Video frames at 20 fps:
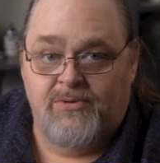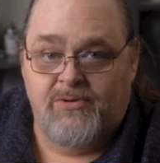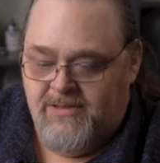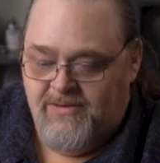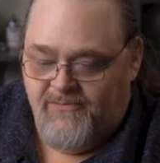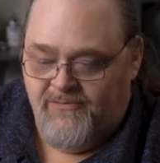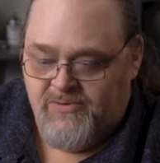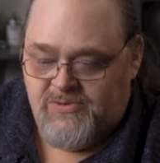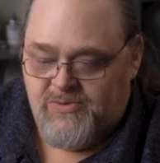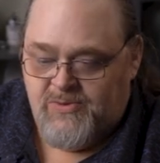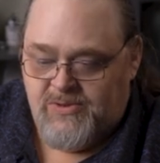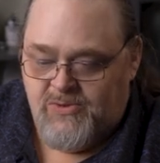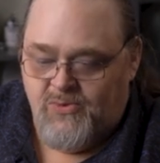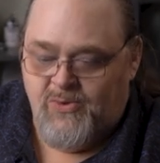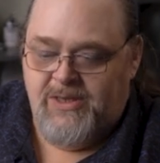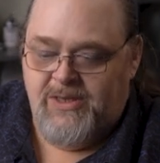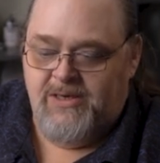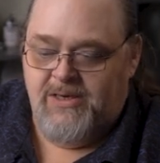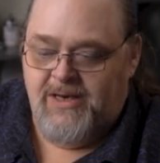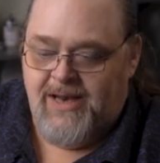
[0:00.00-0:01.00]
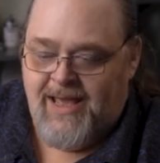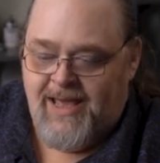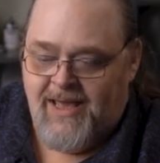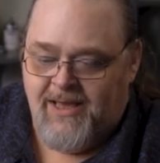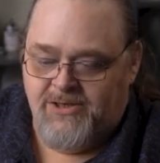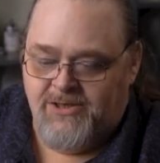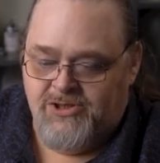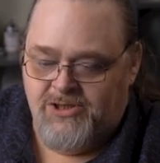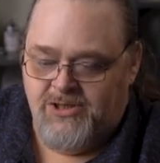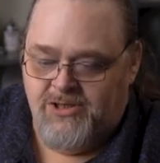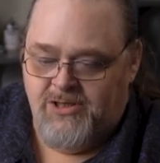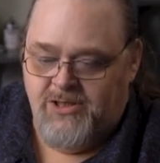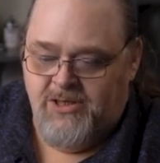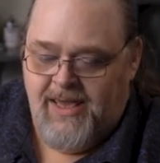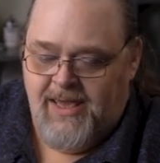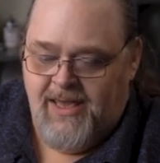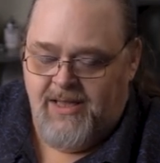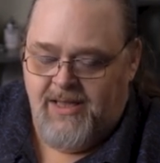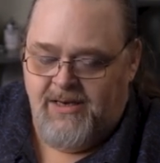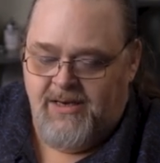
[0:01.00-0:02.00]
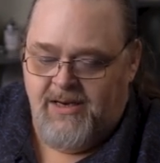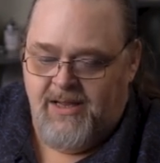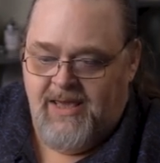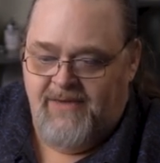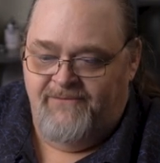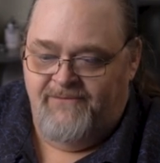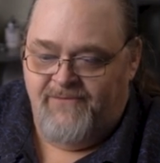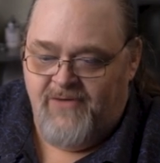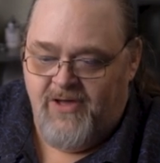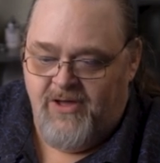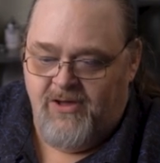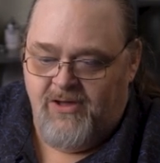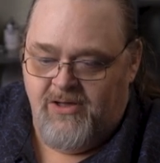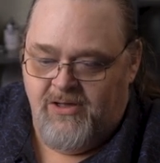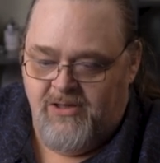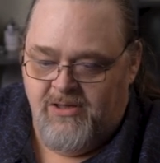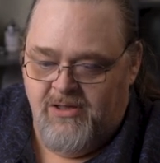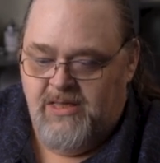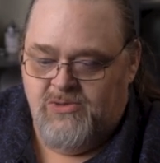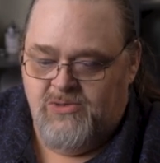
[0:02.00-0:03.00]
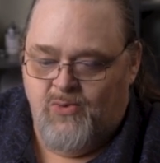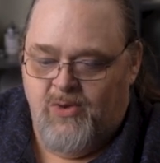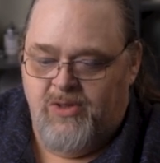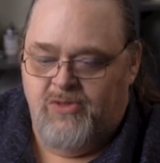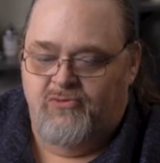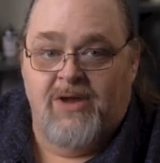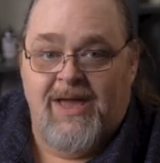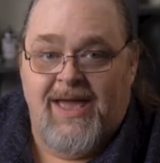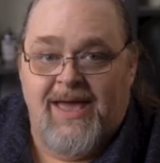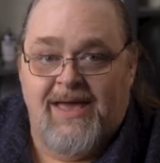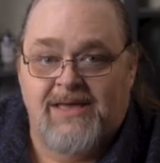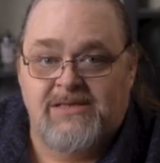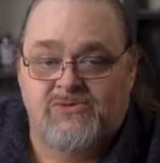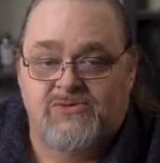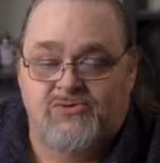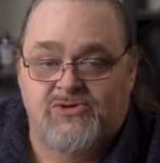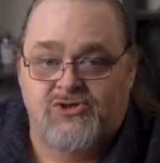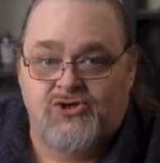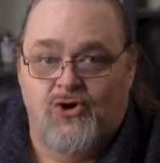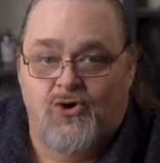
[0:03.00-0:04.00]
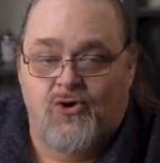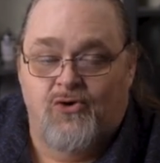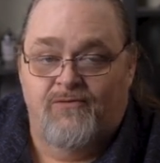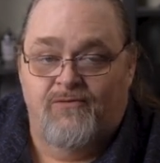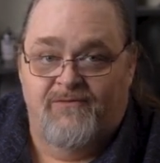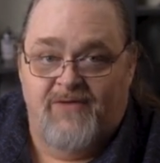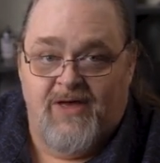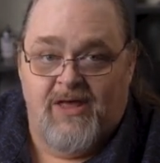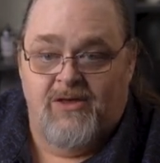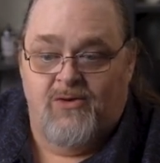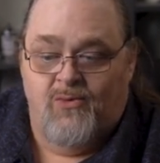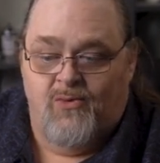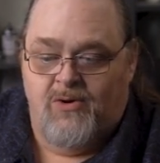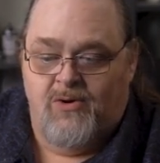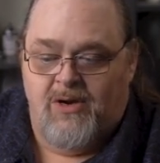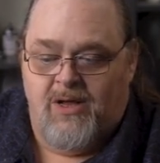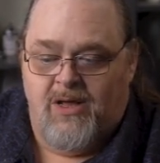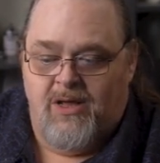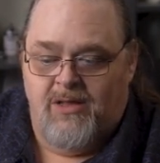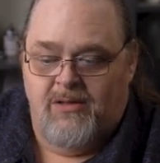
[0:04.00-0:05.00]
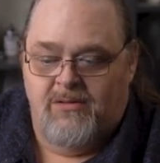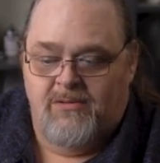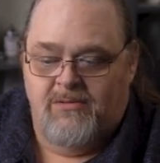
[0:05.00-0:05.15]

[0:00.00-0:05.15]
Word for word: The difference between an action and a func is whether it has a return value or not.